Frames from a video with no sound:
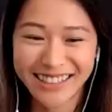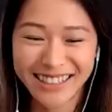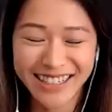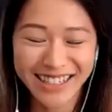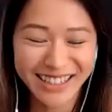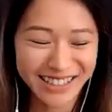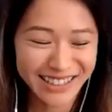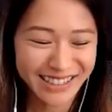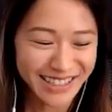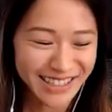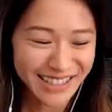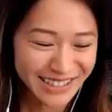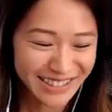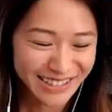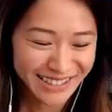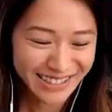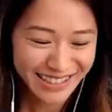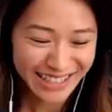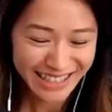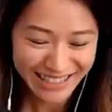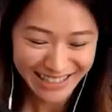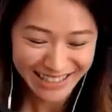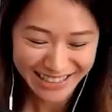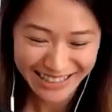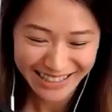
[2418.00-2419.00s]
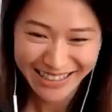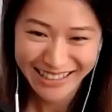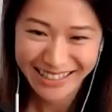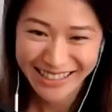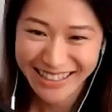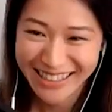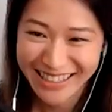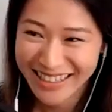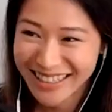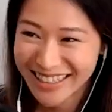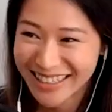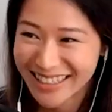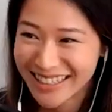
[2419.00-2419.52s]
I'll, uh,
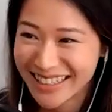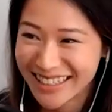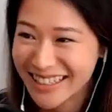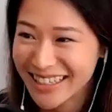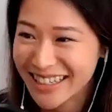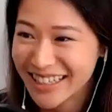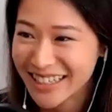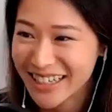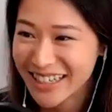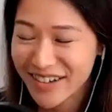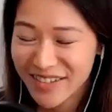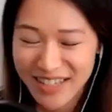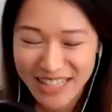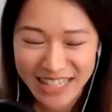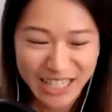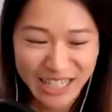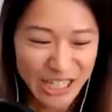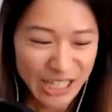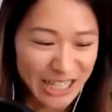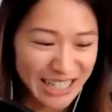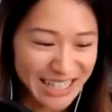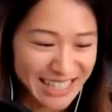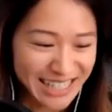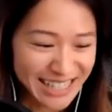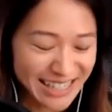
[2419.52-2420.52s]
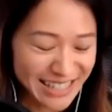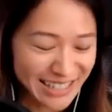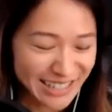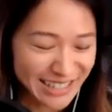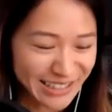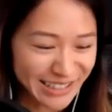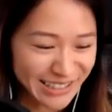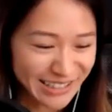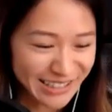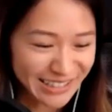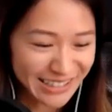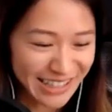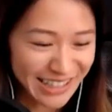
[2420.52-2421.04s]
give this a shot.
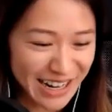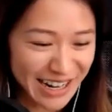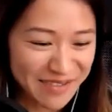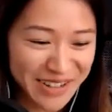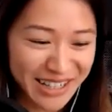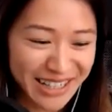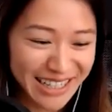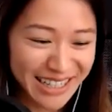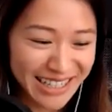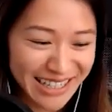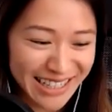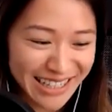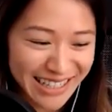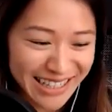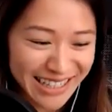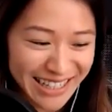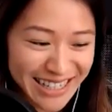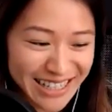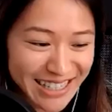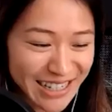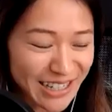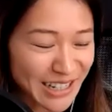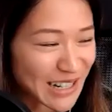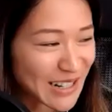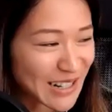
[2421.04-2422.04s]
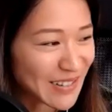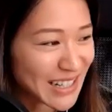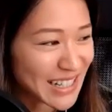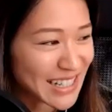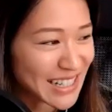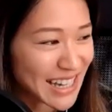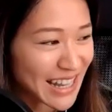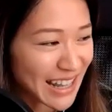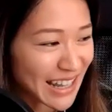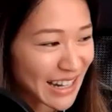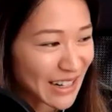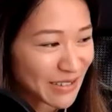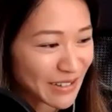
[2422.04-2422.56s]
So I mean, it it's hard because I
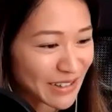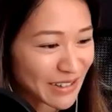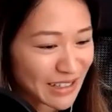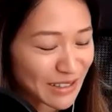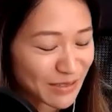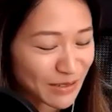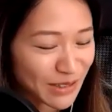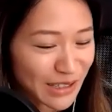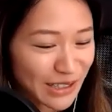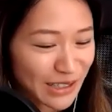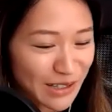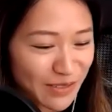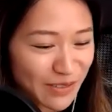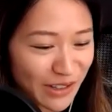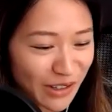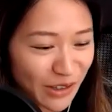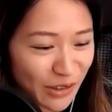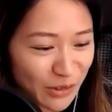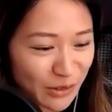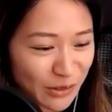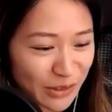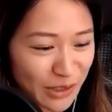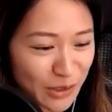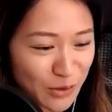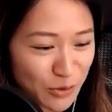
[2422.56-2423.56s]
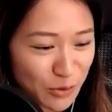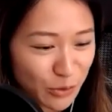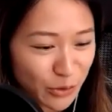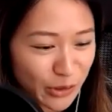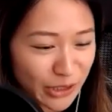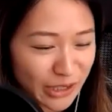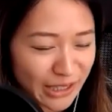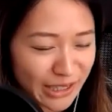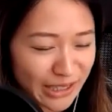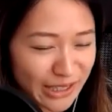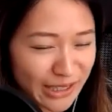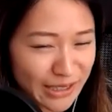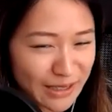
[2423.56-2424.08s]
think we're we're living through a
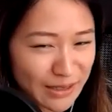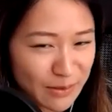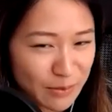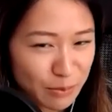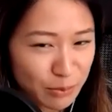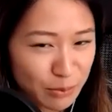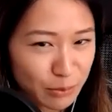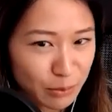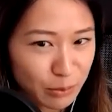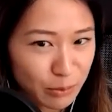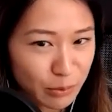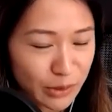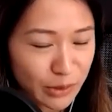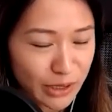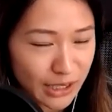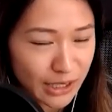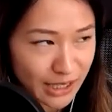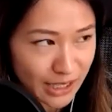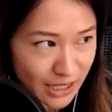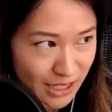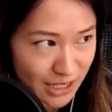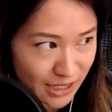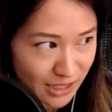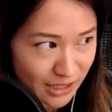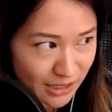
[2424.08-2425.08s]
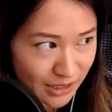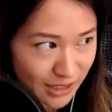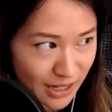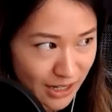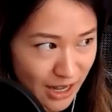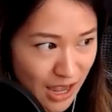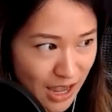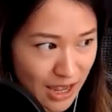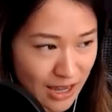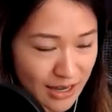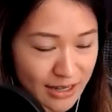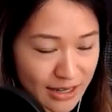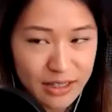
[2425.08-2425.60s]
really bleak
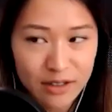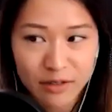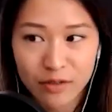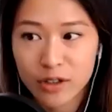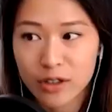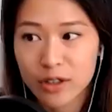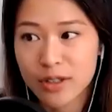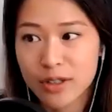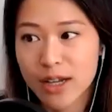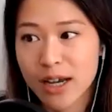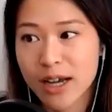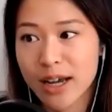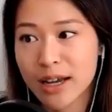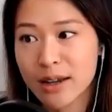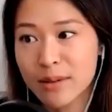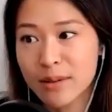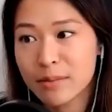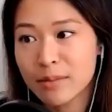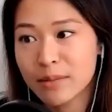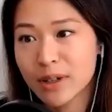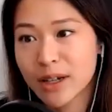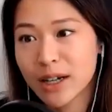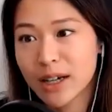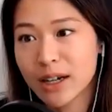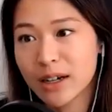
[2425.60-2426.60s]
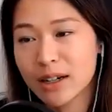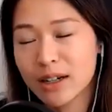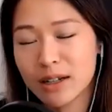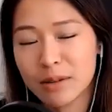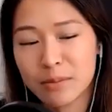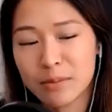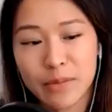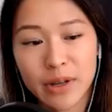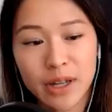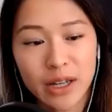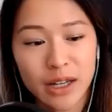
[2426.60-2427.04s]
and difficult time. Um,